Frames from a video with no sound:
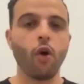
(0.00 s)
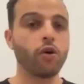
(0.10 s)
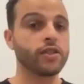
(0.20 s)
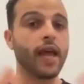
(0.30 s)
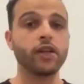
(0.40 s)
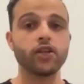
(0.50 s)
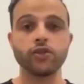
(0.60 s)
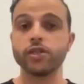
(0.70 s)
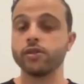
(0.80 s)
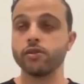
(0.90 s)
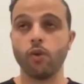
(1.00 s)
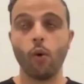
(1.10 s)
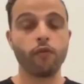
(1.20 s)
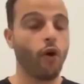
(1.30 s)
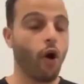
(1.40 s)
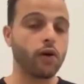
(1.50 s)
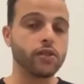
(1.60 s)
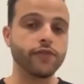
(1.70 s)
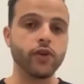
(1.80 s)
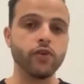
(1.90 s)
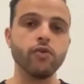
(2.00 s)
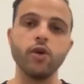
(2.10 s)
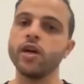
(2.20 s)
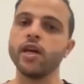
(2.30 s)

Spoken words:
or dentistry overall is for you,